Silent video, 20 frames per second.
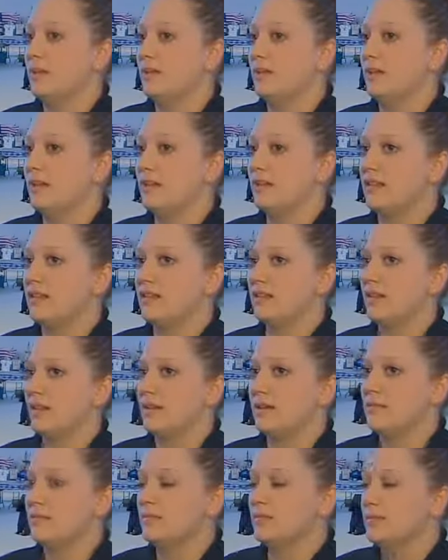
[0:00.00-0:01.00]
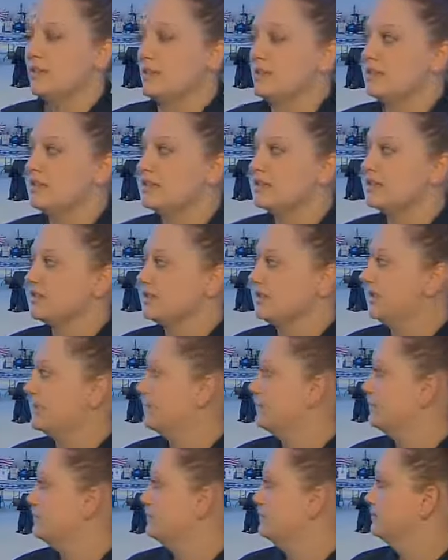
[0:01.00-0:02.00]
a lot of the times it's
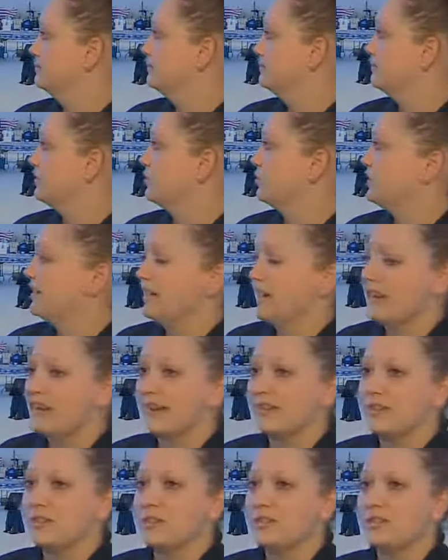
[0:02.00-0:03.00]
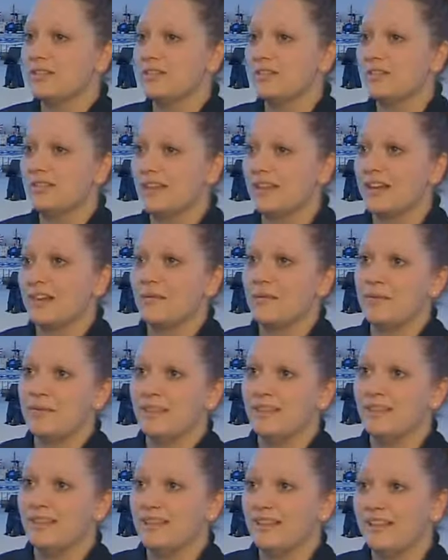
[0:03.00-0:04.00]
um, the reenactors that come
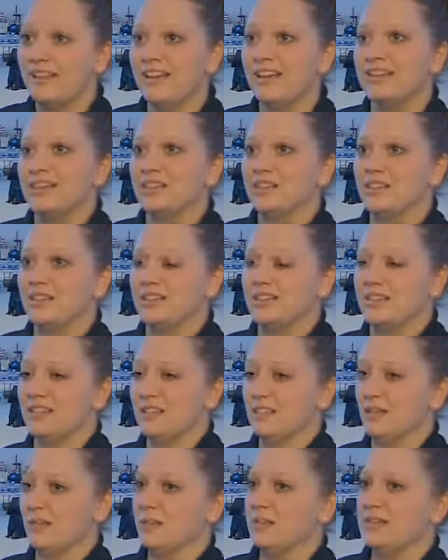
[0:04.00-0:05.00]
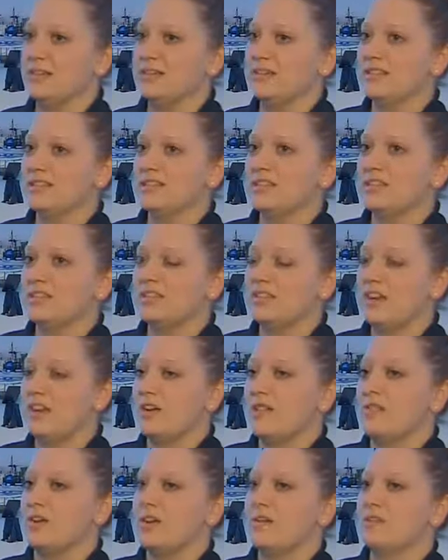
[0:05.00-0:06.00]
in and they like to look at the displays because there's
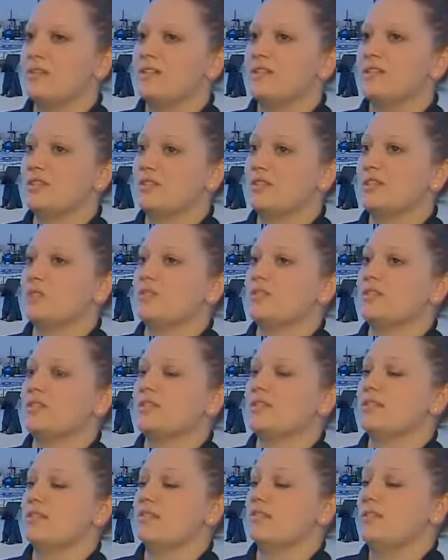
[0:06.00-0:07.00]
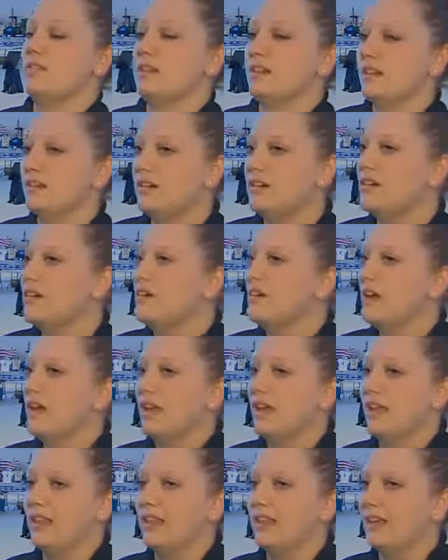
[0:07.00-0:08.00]
dioramas and all sorts of stuff in here,
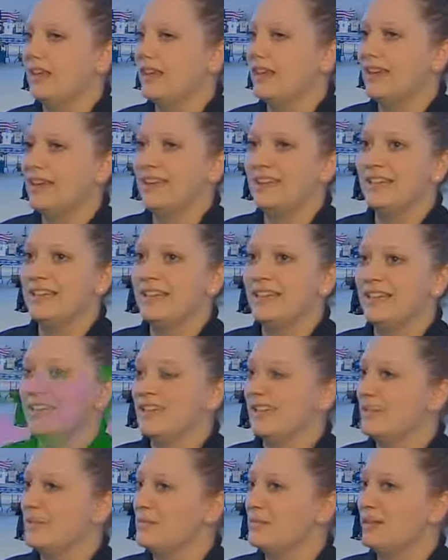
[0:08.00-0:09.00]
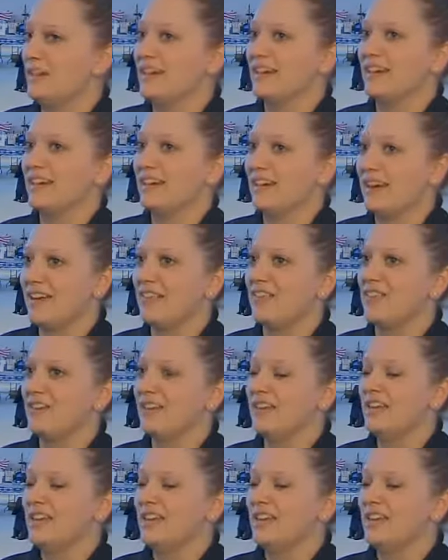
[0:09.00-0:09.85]
and they get in they get a big kick out of it.